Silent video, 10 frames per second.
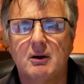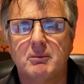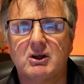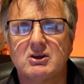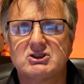
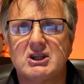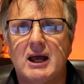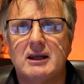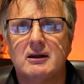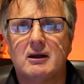because
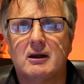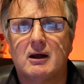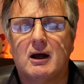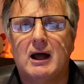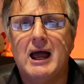then
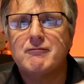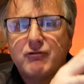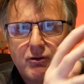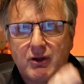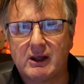
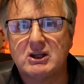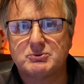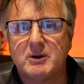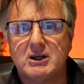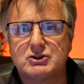everything
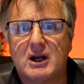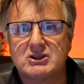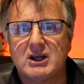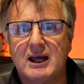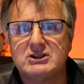is being
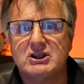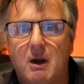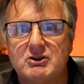translated.